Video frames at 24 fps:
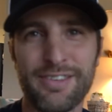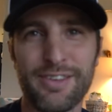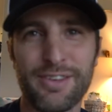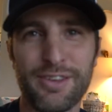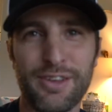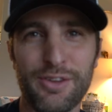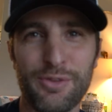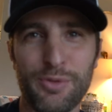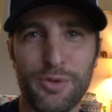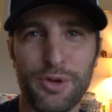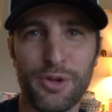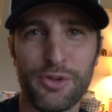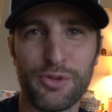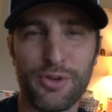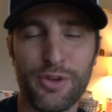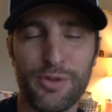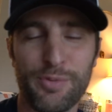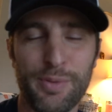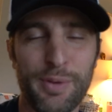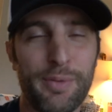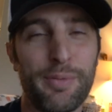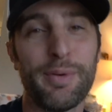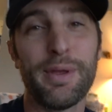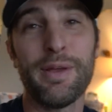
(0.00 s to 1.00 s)
it's because we don't
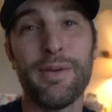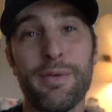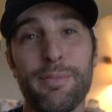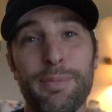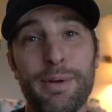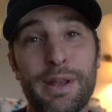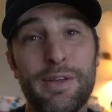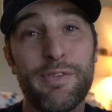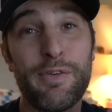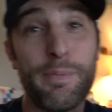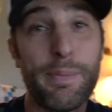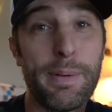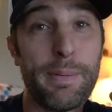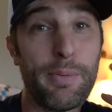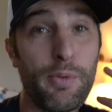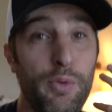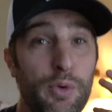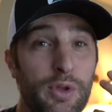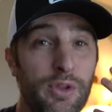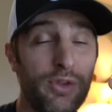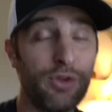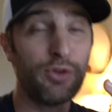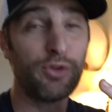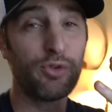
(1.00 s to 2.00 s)
trust people. But even
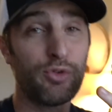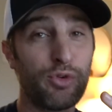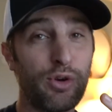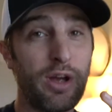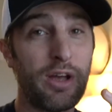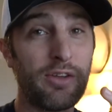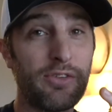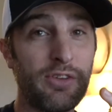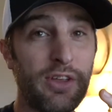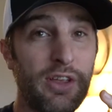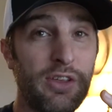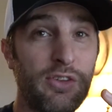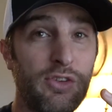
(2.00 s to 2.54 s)
people we do trust,